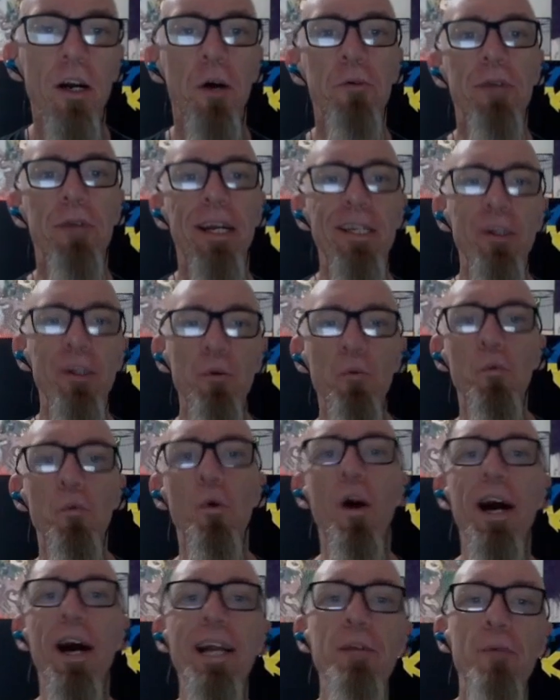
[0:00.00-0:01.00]
Okay, so
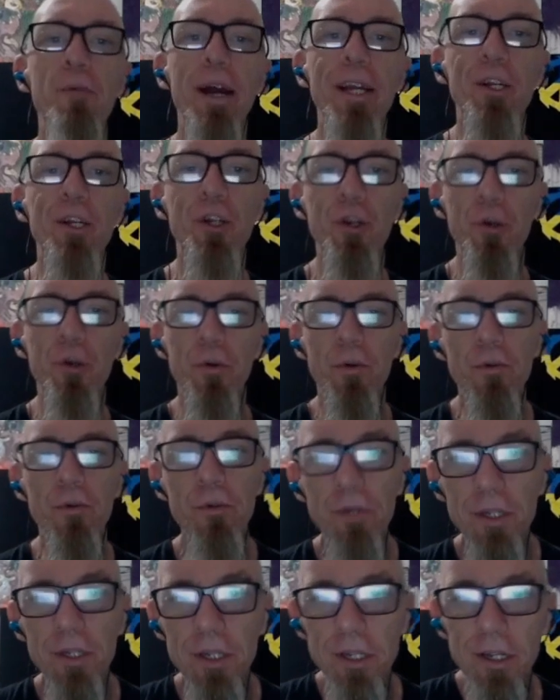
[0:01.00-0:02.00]
why do I
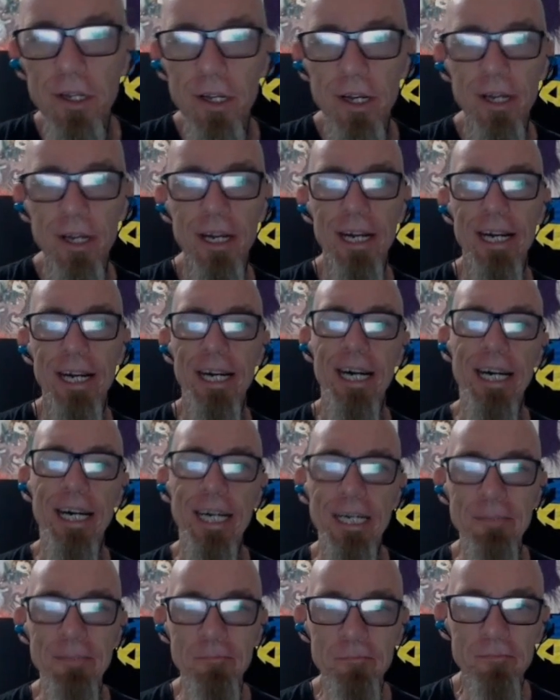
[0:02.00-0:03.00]
choose
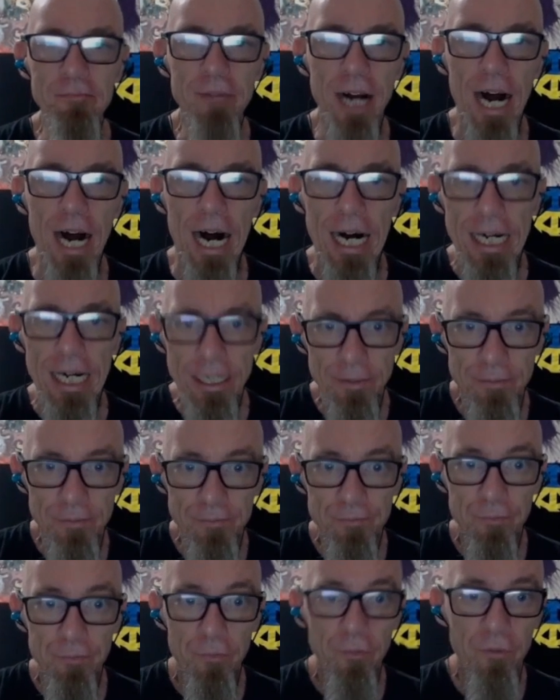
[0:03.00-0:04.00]
a
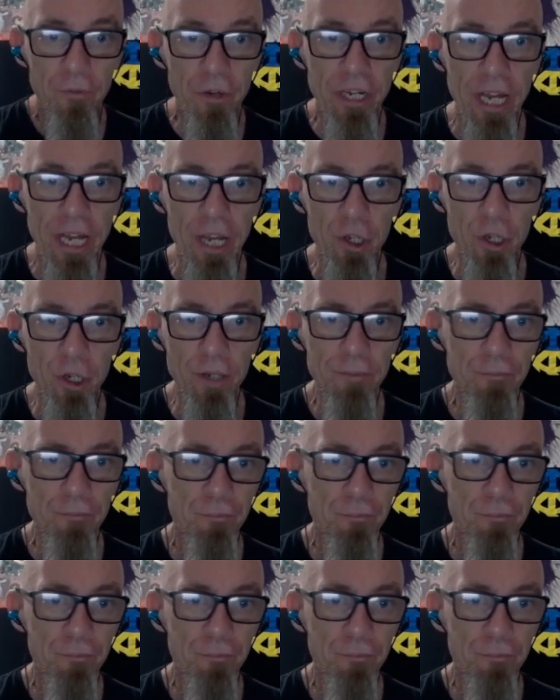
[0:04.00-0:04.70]
for kitchen